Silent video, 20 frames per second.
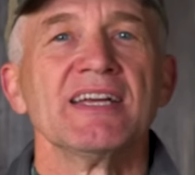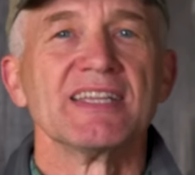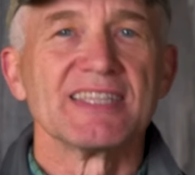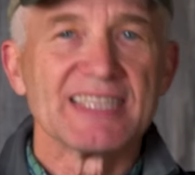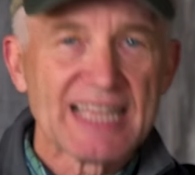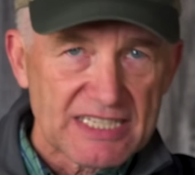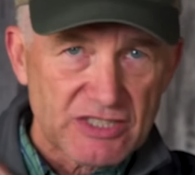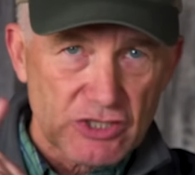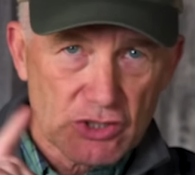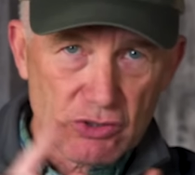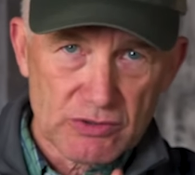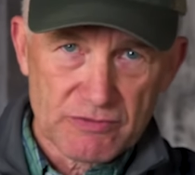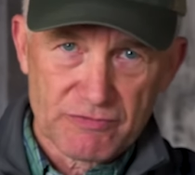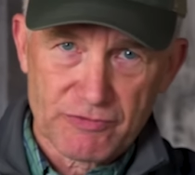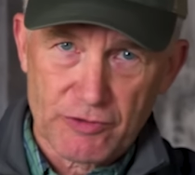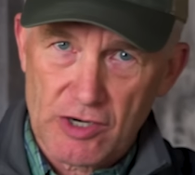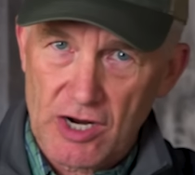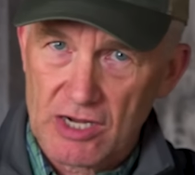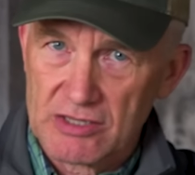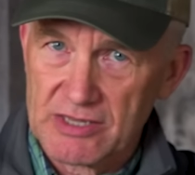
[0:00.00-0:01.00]
That's good
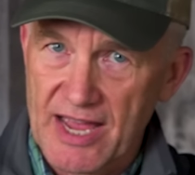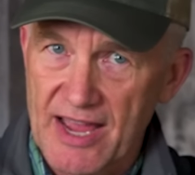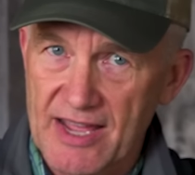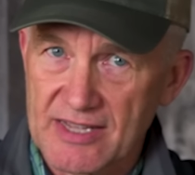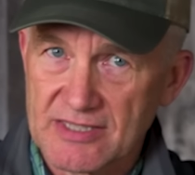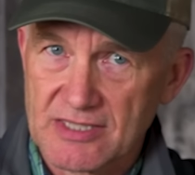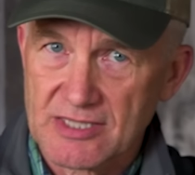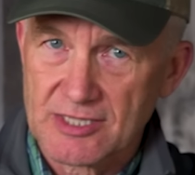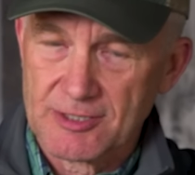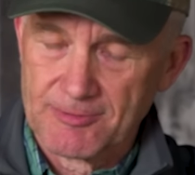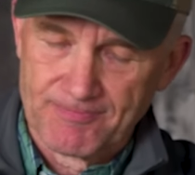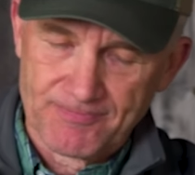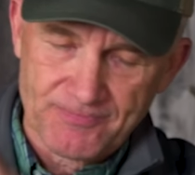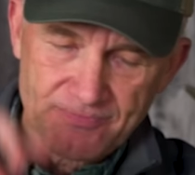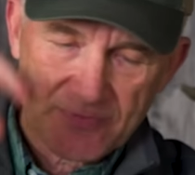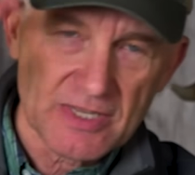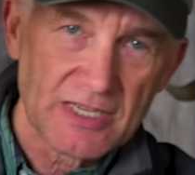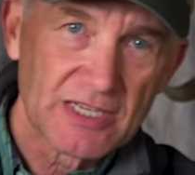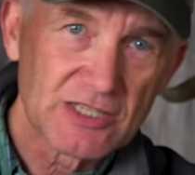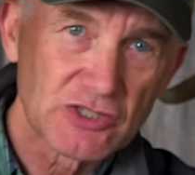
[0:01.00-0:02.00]
for our lands.
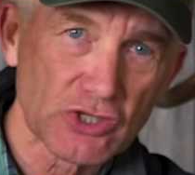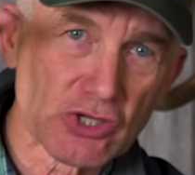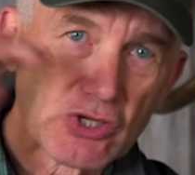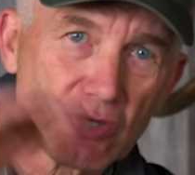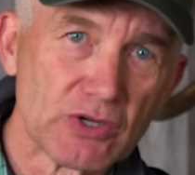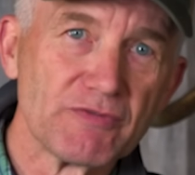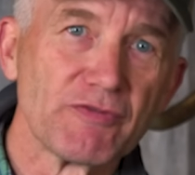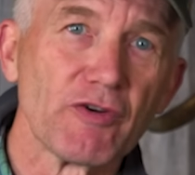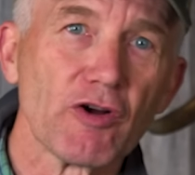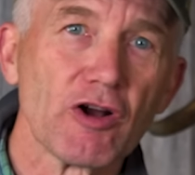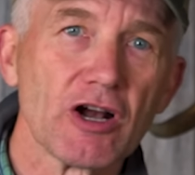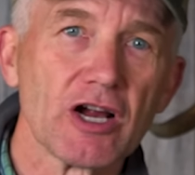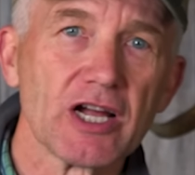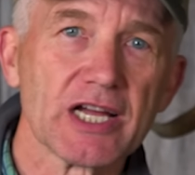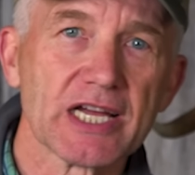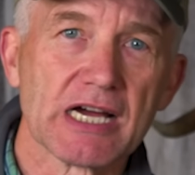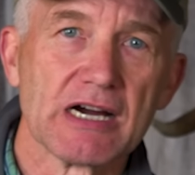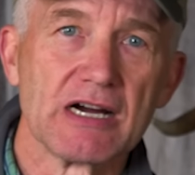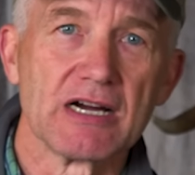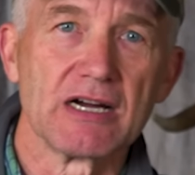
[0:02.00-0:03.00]
It's good for
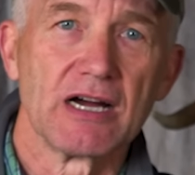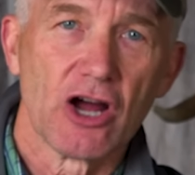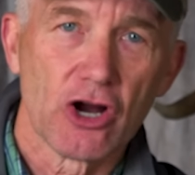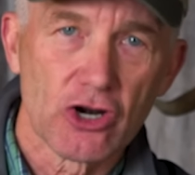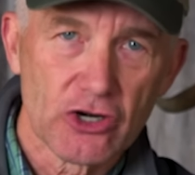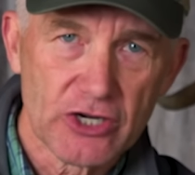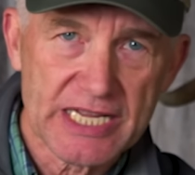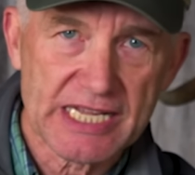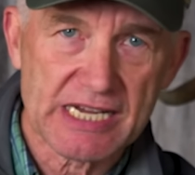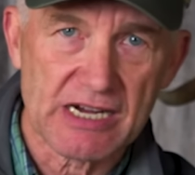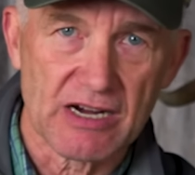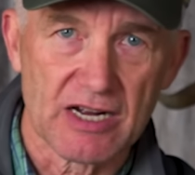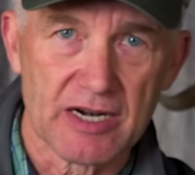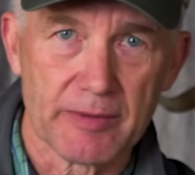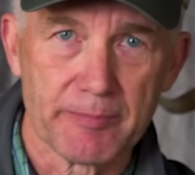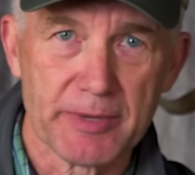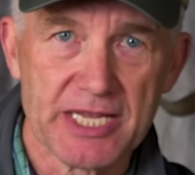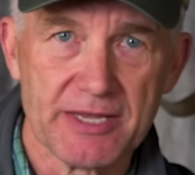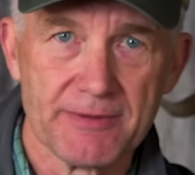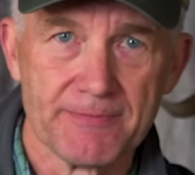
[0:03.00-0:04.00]
our, econ our
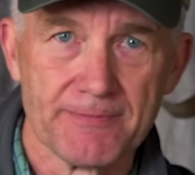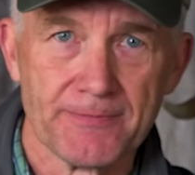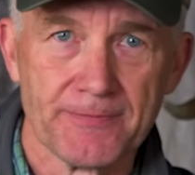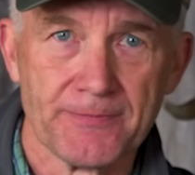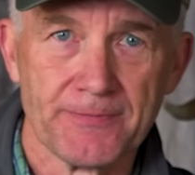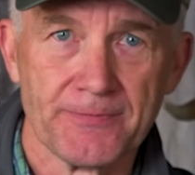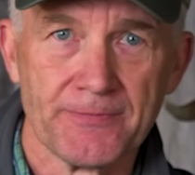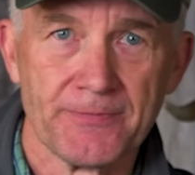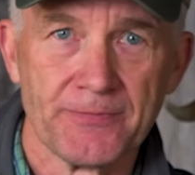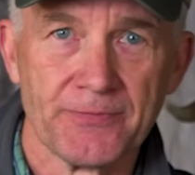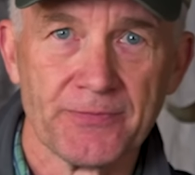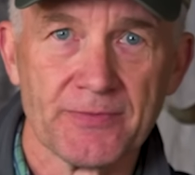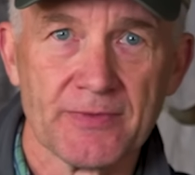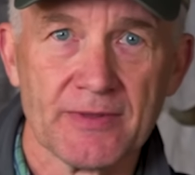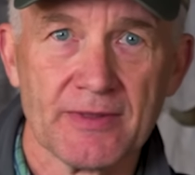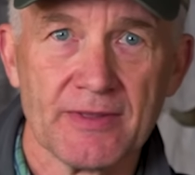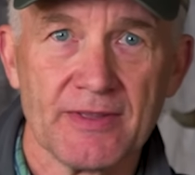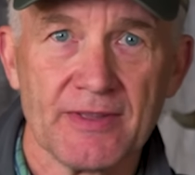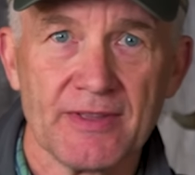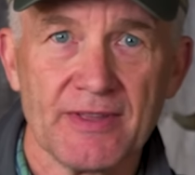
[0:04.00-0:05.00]
economy.
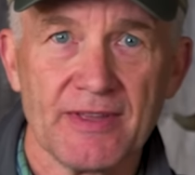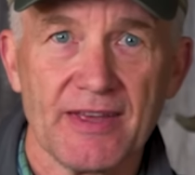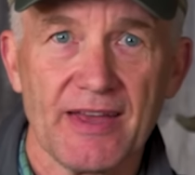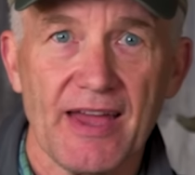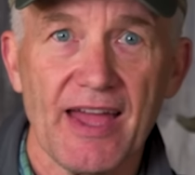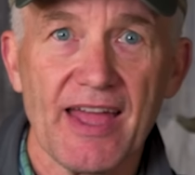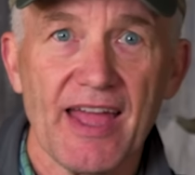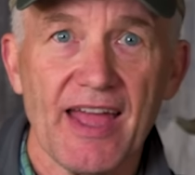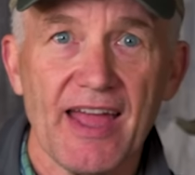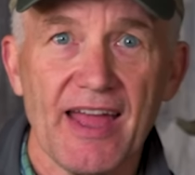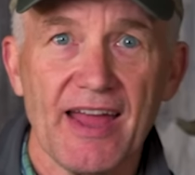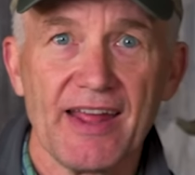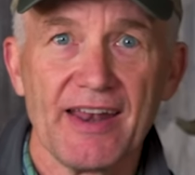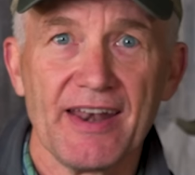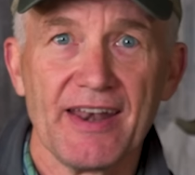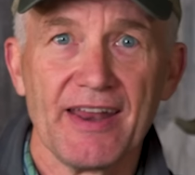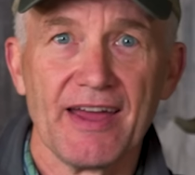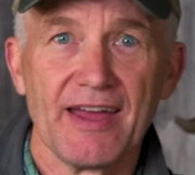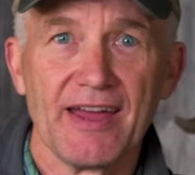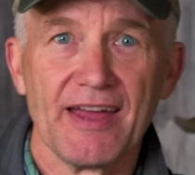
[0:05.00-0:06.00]

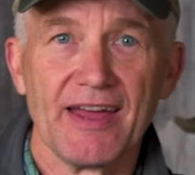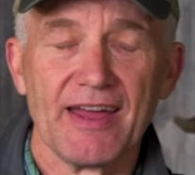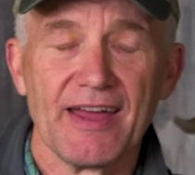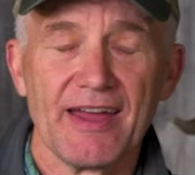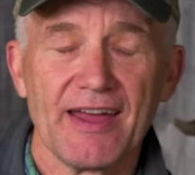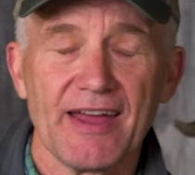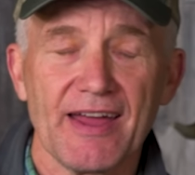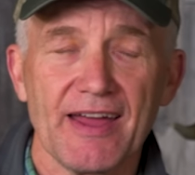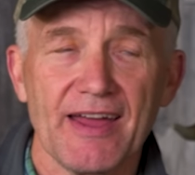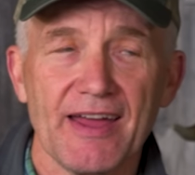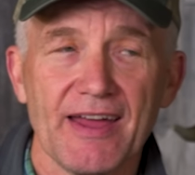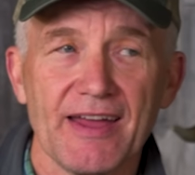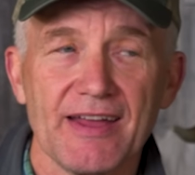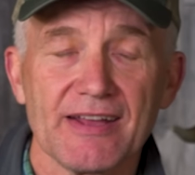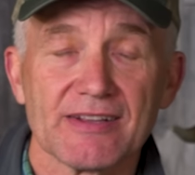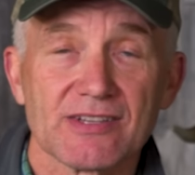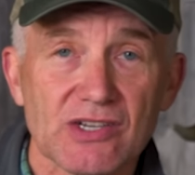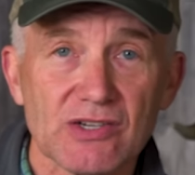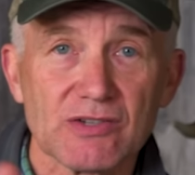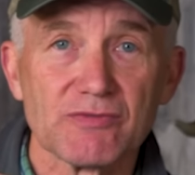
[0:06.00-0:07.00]
And
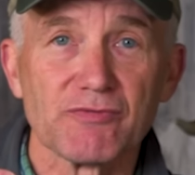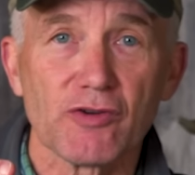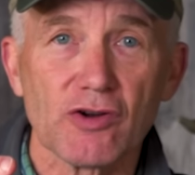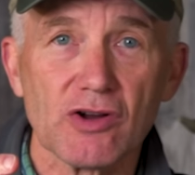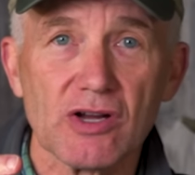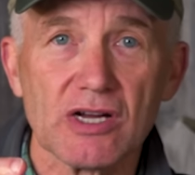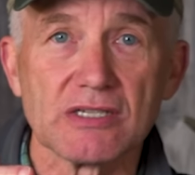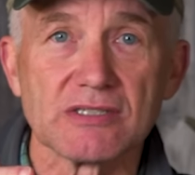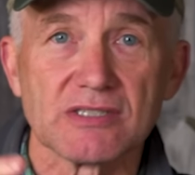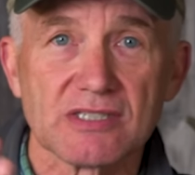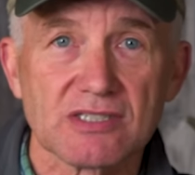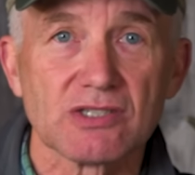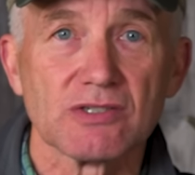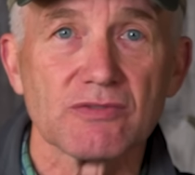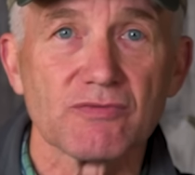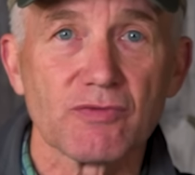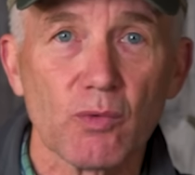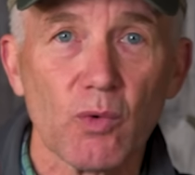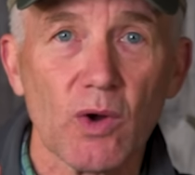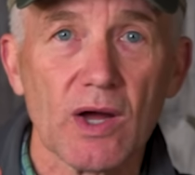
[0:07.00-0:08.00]
it's good for us. It's
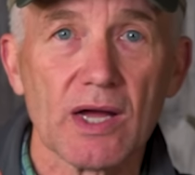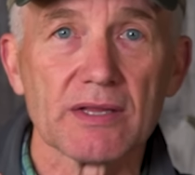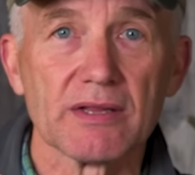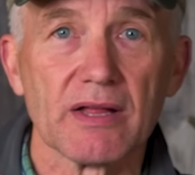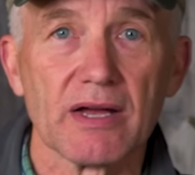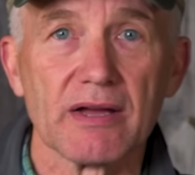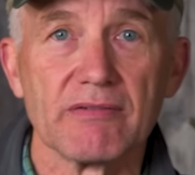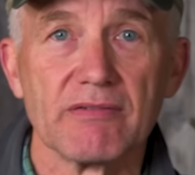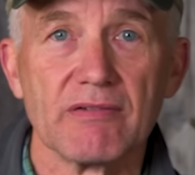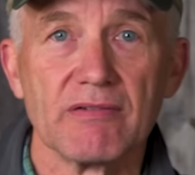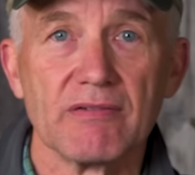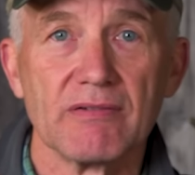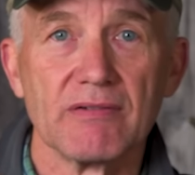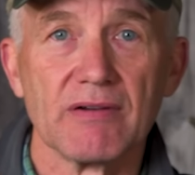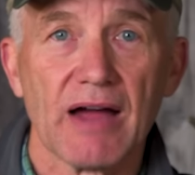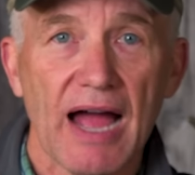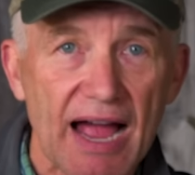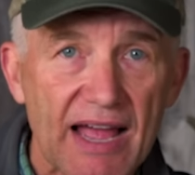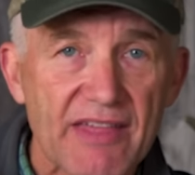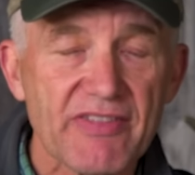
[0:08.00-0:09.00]
good for wildlife.
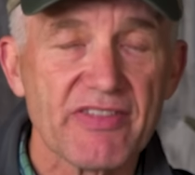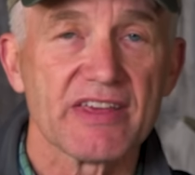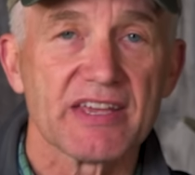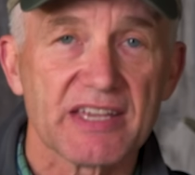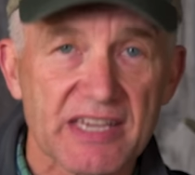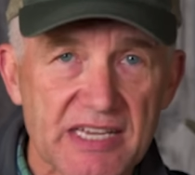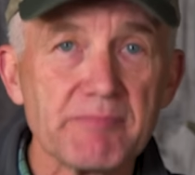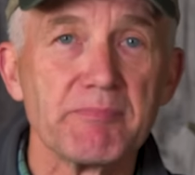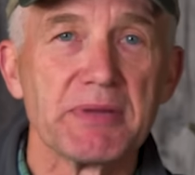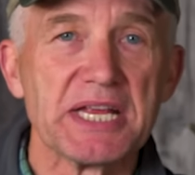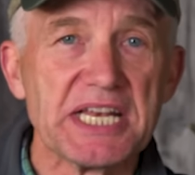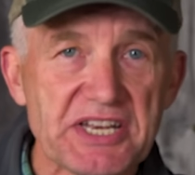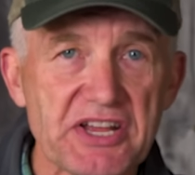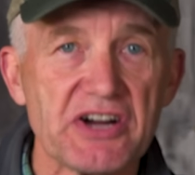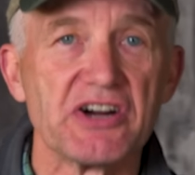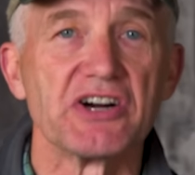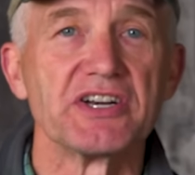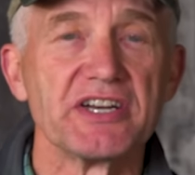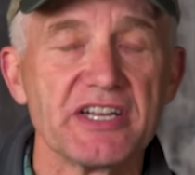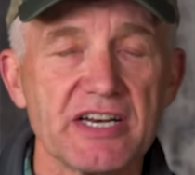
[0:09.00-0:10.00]
I think can be
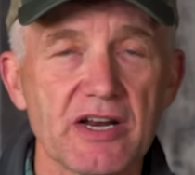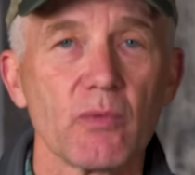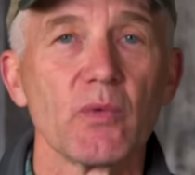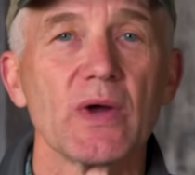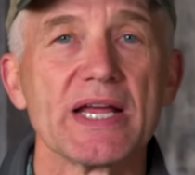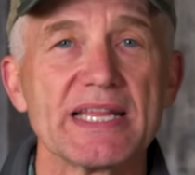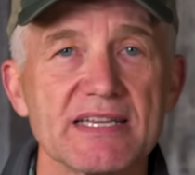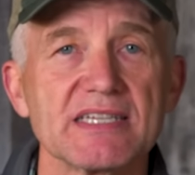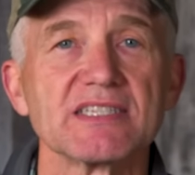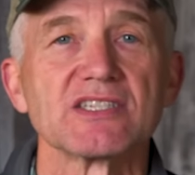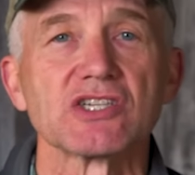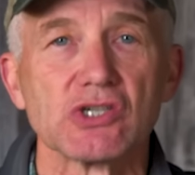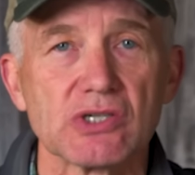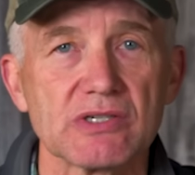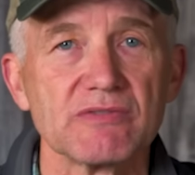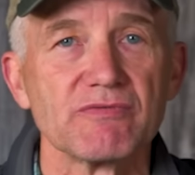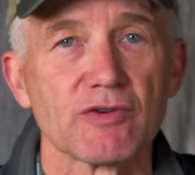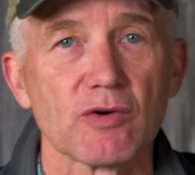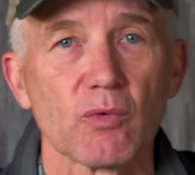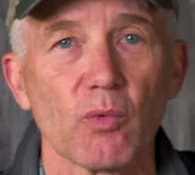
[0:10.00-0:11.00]
done in a way that's
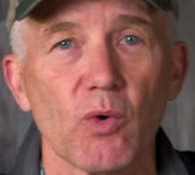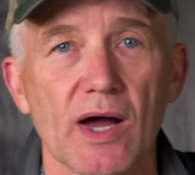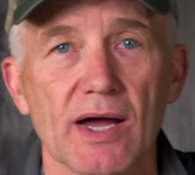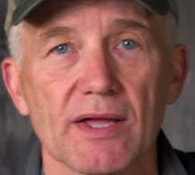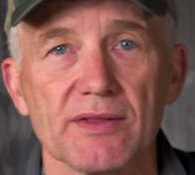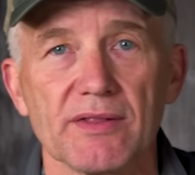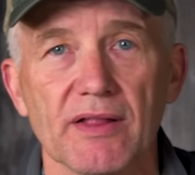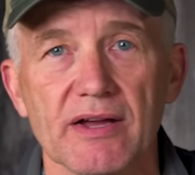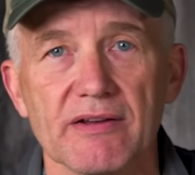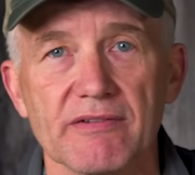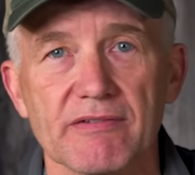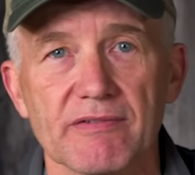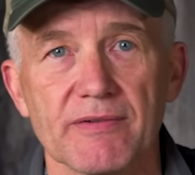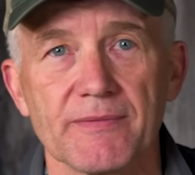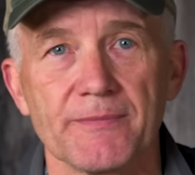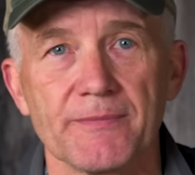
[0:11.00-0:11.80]
good for wildlife.